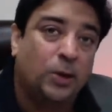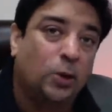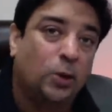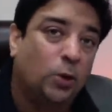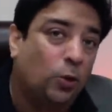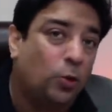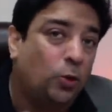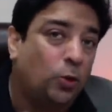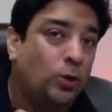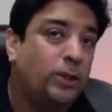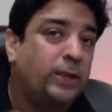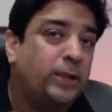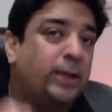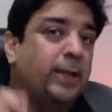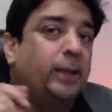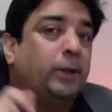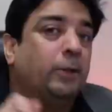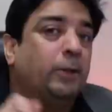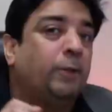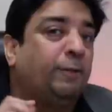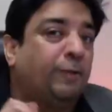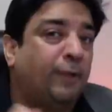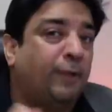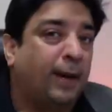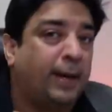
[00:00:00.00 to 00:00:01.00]
only to
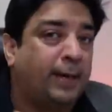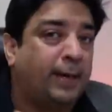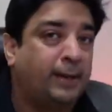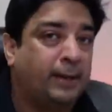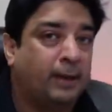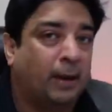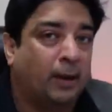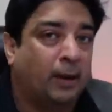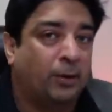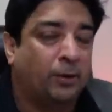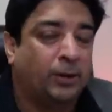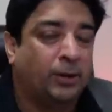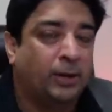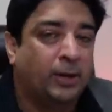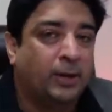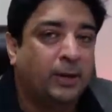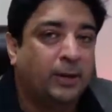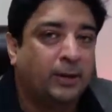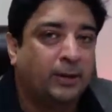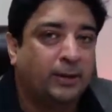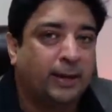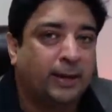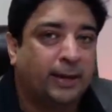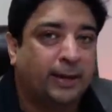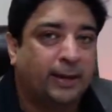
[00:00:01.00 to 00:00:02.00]
find out
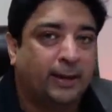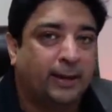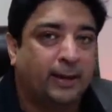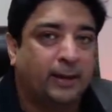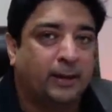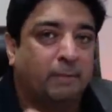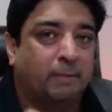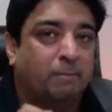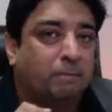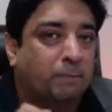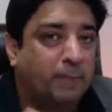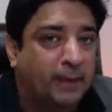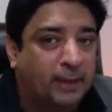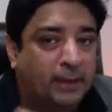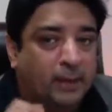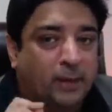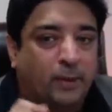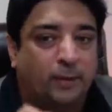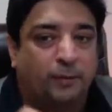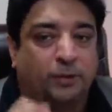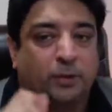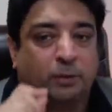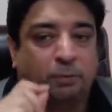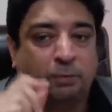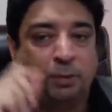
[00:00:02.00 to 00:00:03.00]
that in the middle
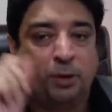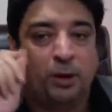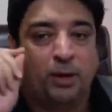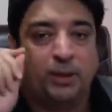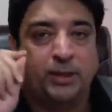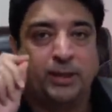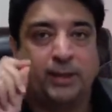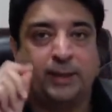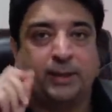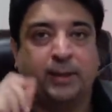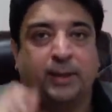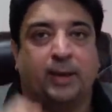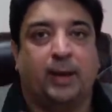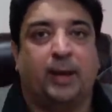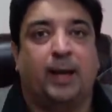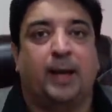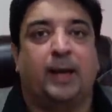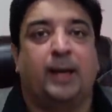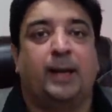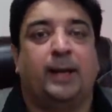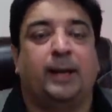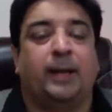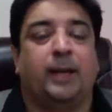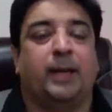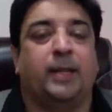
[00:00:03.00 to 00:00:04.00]
of the project,
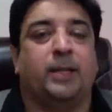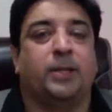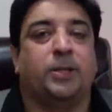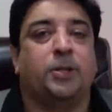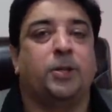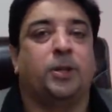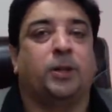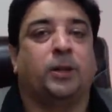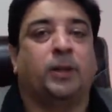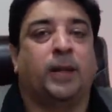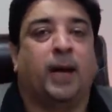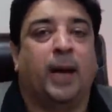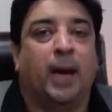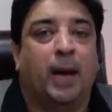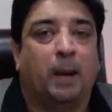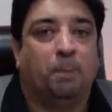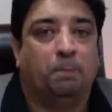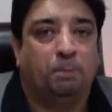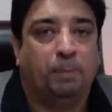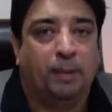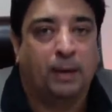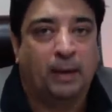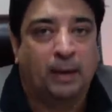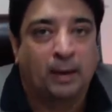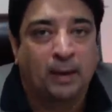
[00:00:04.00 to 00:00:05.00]
client is not
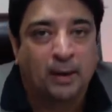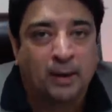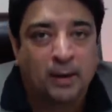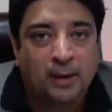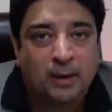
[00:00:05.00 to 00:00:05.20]
happy